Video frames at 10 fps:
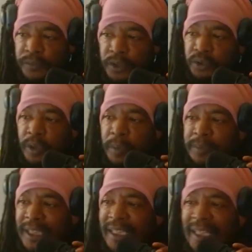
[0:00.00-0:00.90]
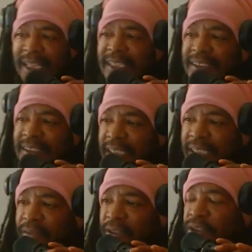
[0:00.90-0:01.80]
Trump's Atlantic City
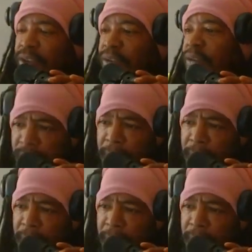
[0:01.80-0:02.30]
ventures.